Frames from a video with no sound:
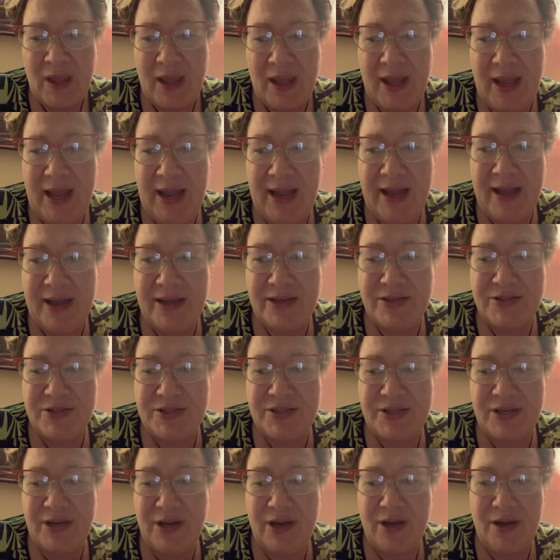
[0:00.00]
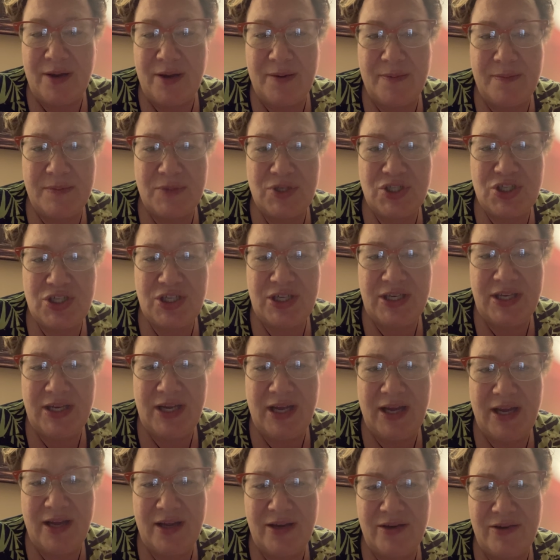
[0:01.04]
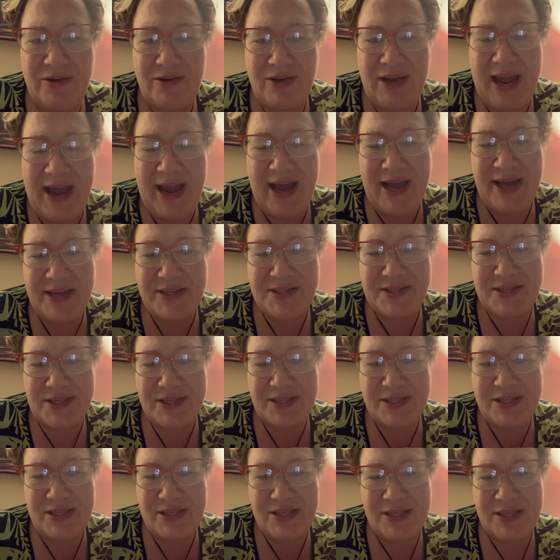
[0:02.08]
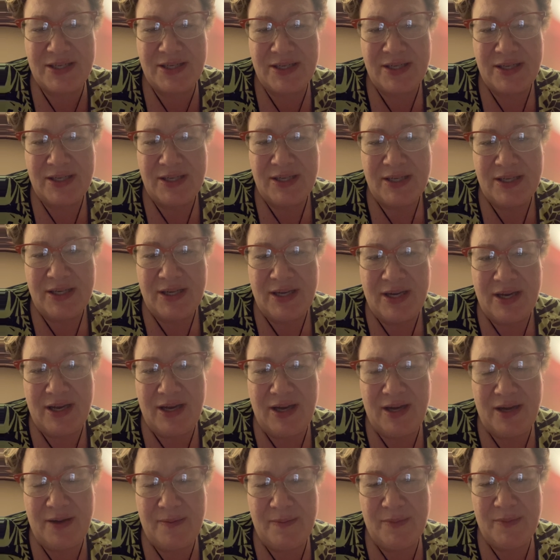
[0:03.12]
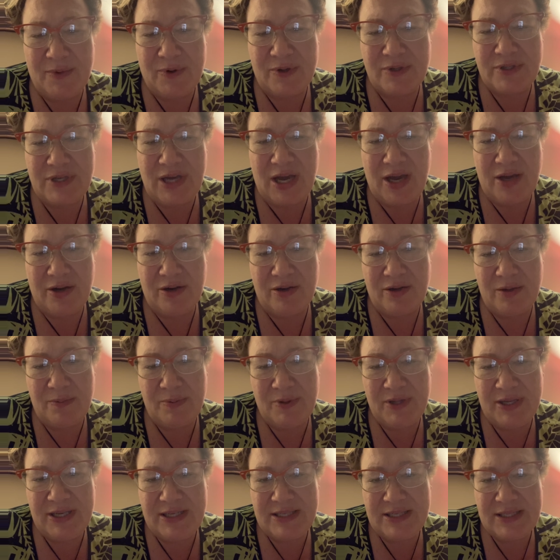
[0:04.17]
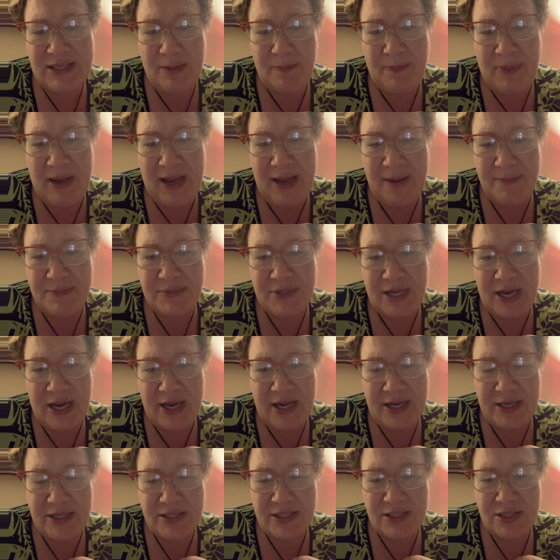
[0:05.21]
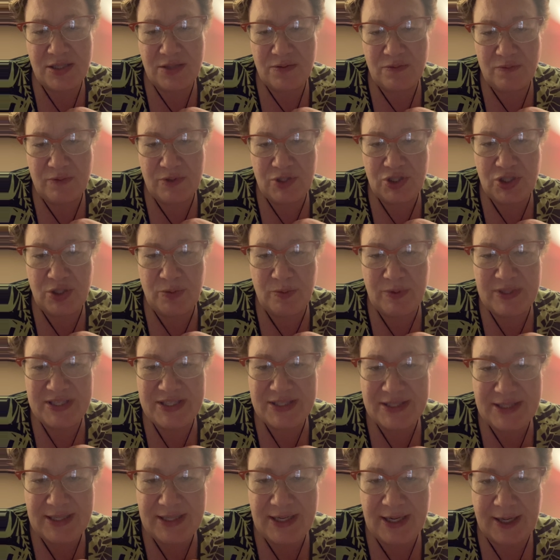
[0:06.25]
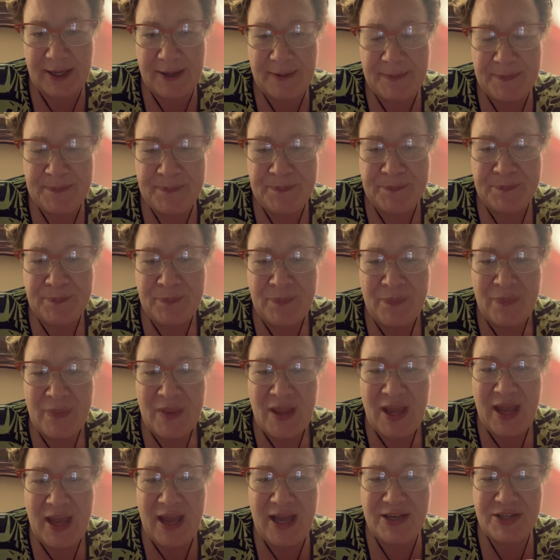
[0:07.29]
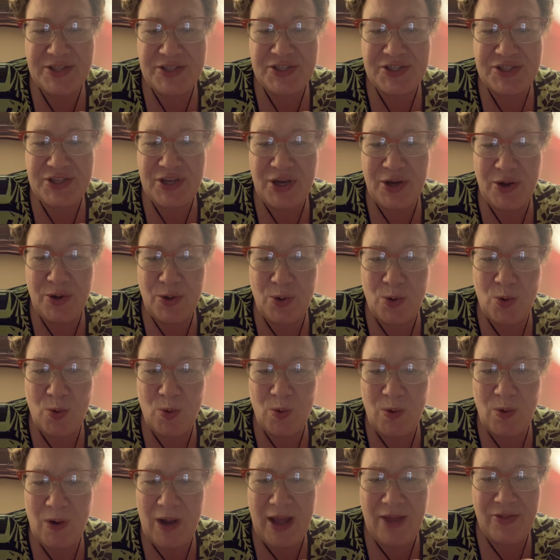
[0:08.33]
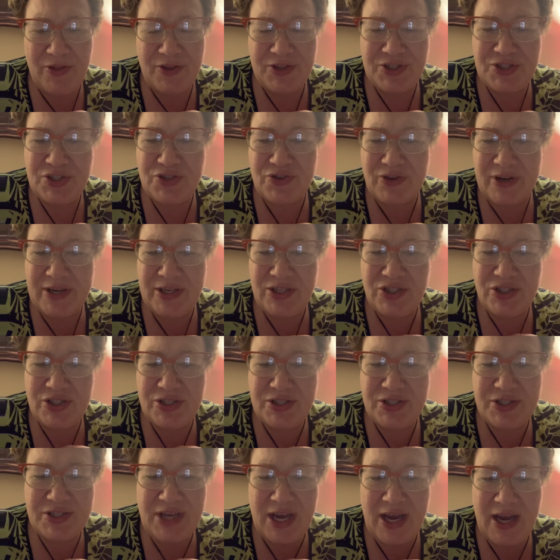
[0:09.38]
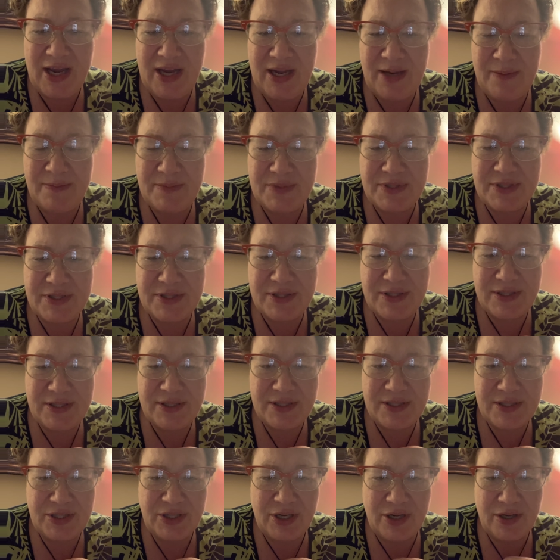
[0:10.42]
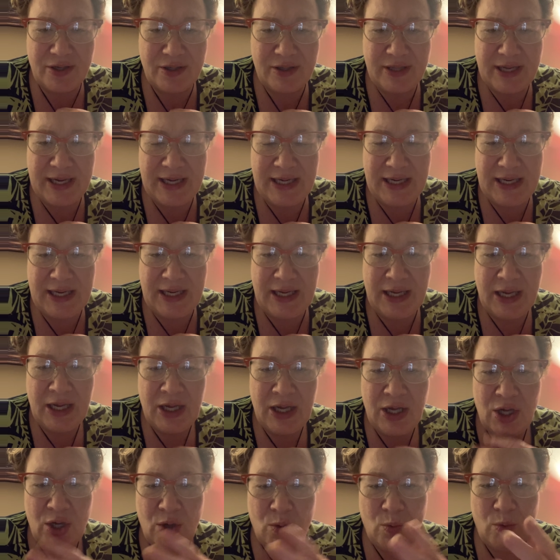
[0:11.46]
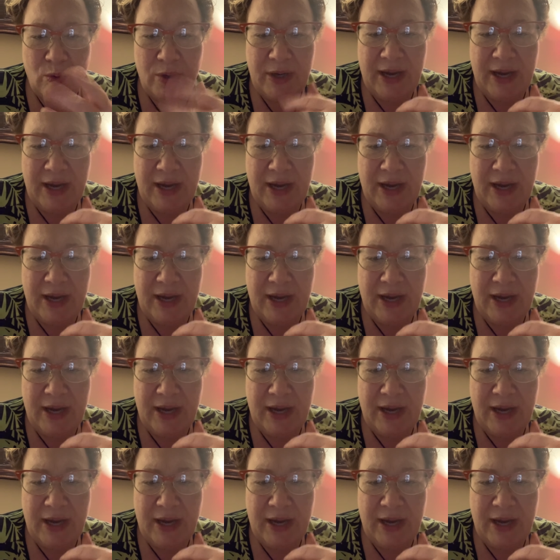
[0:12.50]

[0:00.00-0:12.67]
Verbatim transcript: and um, she had asked um, her daughter to please get baptized when she was sick. And so, at the strangest times, this young lady would